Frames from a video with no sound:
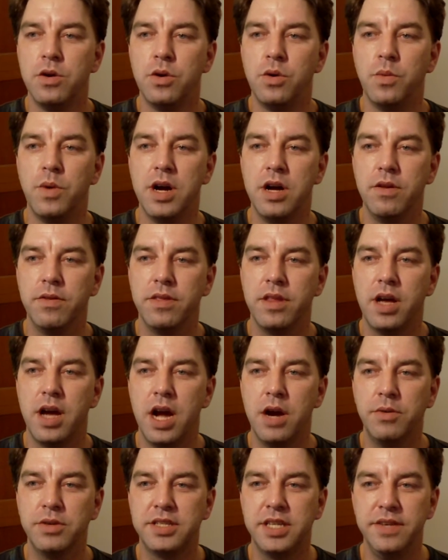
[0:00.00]
Well,
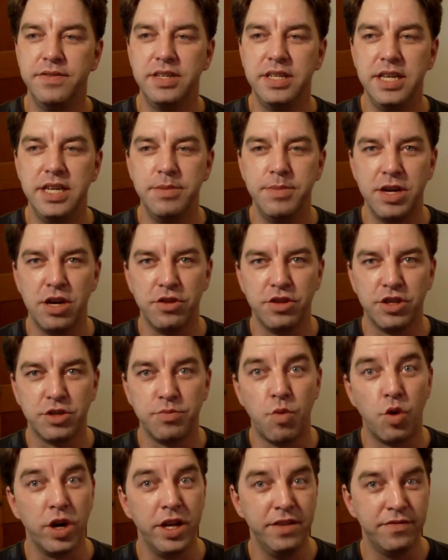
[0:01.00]
I received an email this
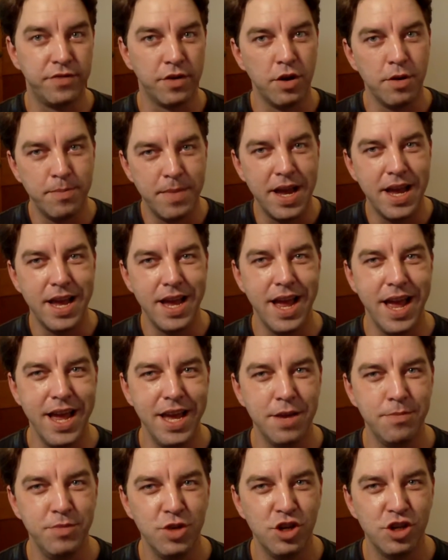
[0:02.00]
morning from
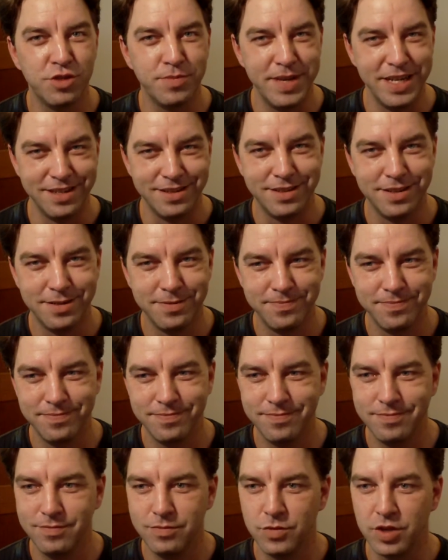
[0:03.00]
amusement,
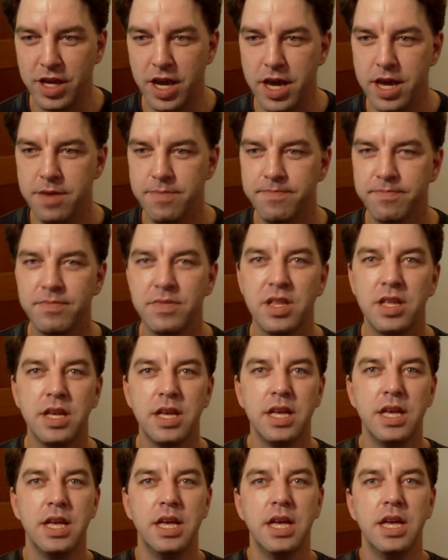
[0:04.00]
okay?
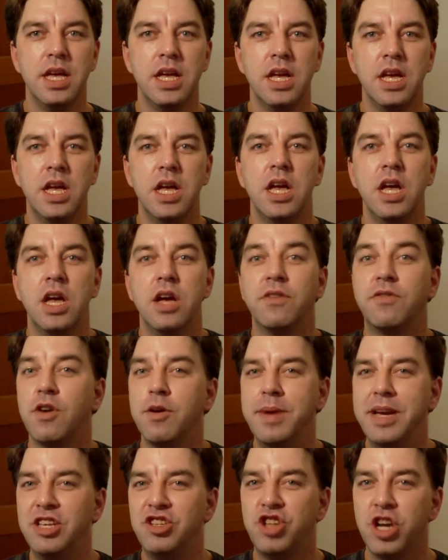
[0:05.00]

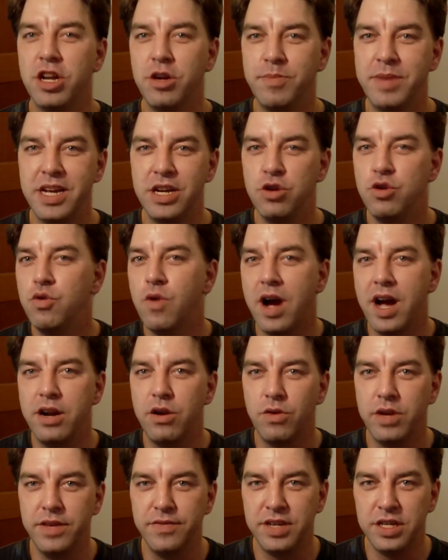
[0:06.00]
From a gentleman who I
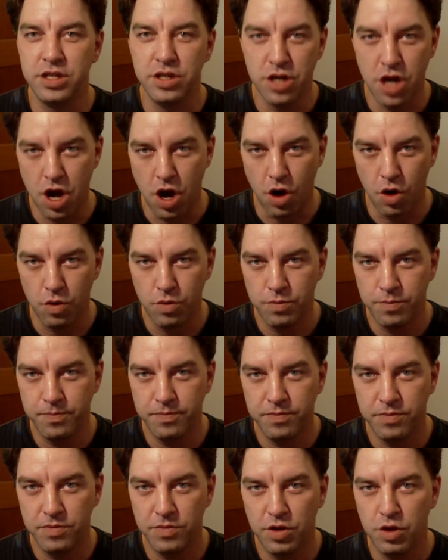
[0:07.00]
don't even know,
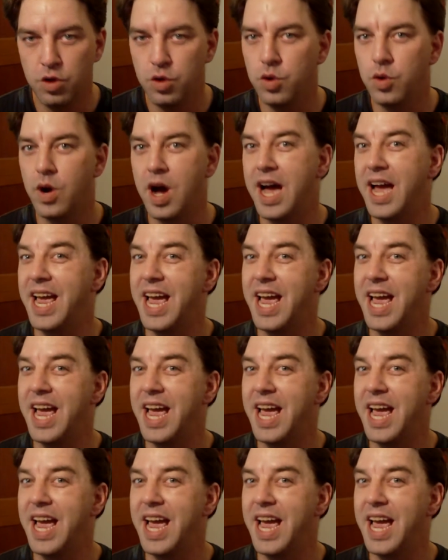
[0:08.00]
who I